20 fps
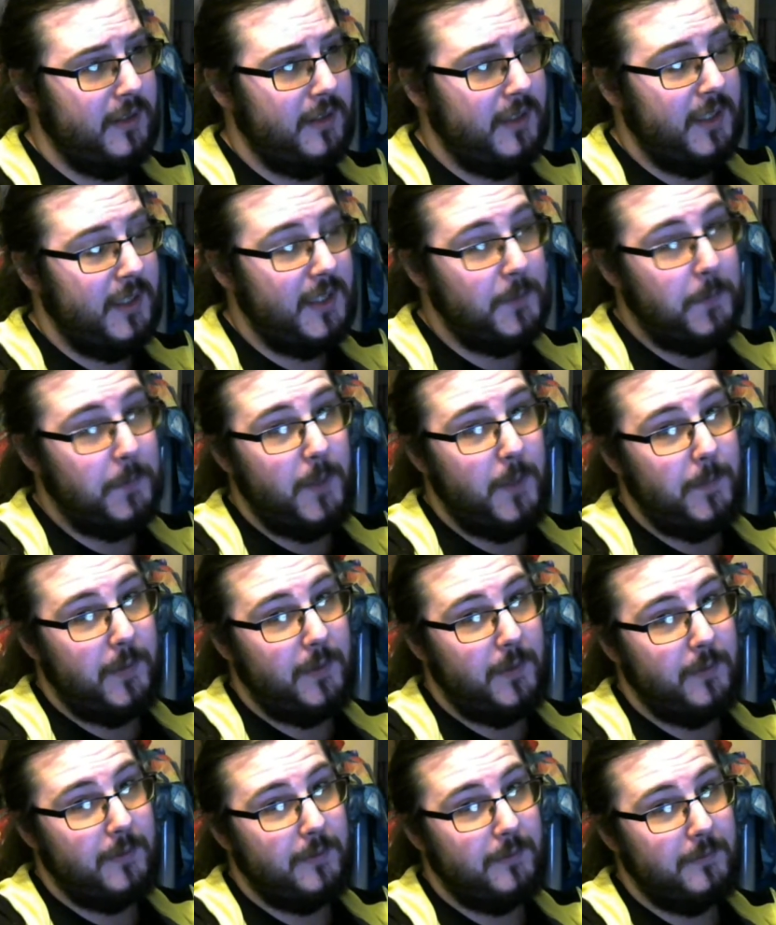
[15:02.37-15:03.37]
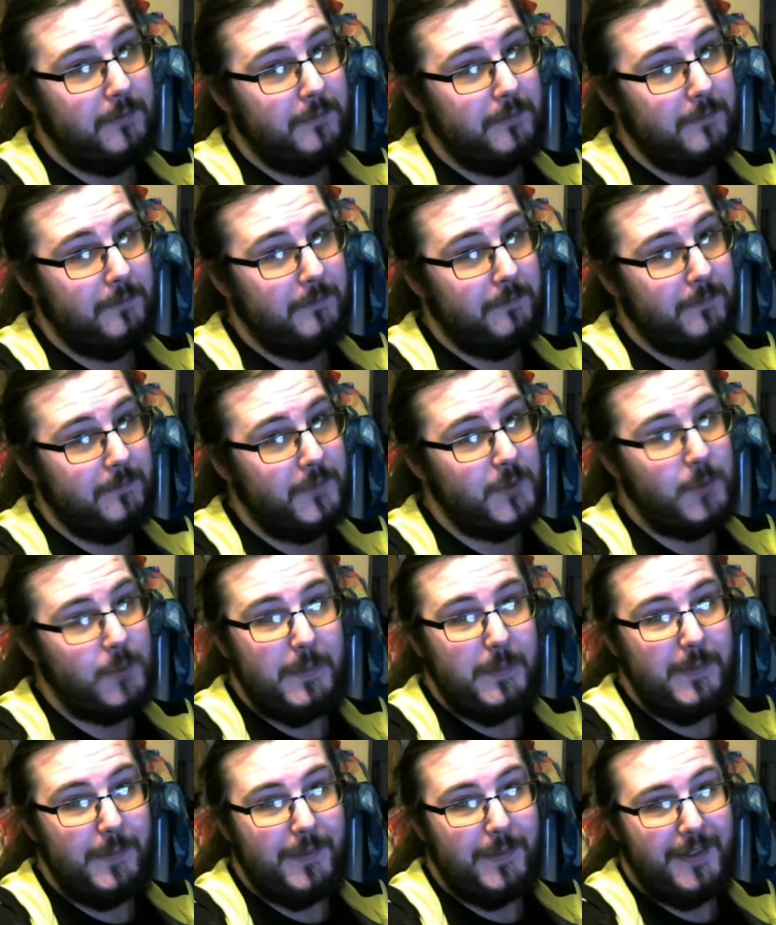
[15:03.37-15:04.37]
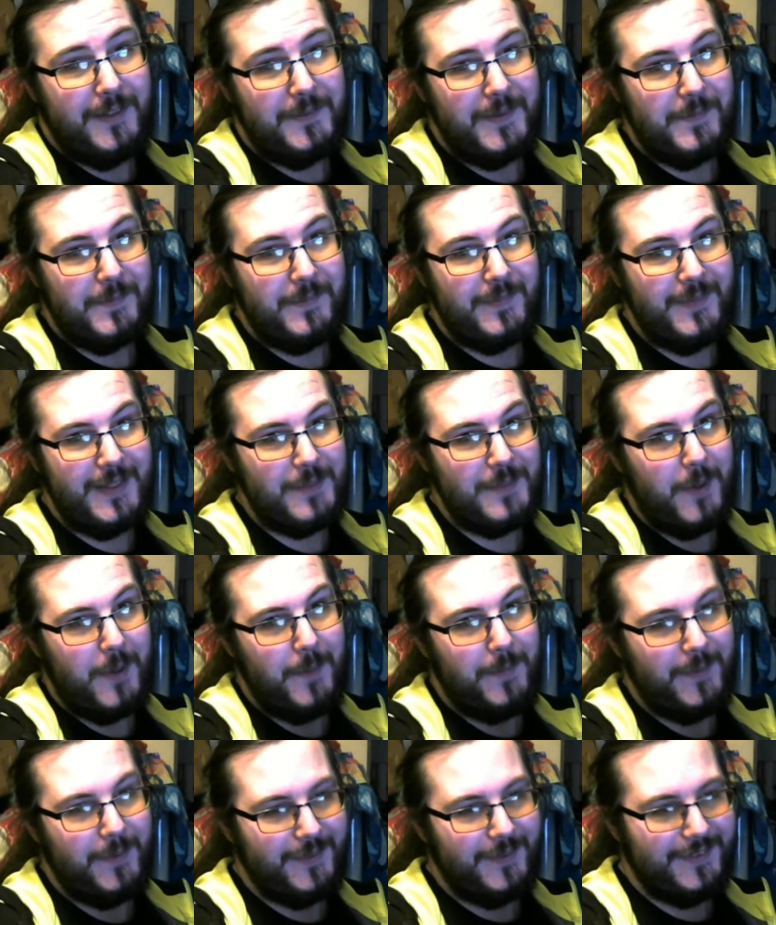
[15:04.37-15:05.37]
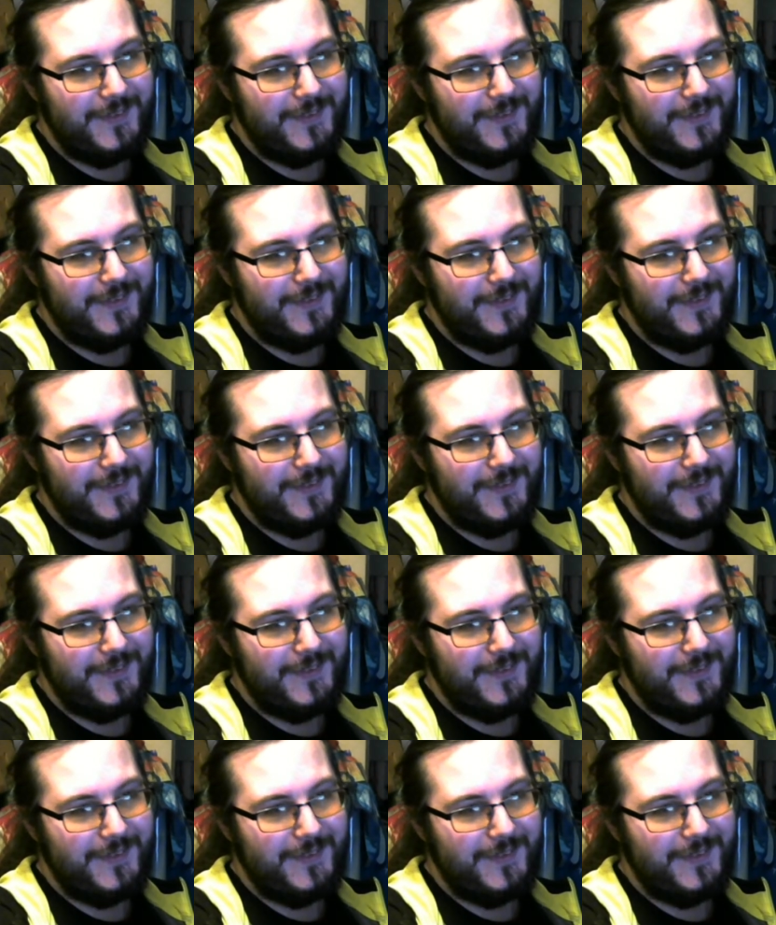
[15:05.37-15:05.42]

He's purple. That's why people love him. He's purple.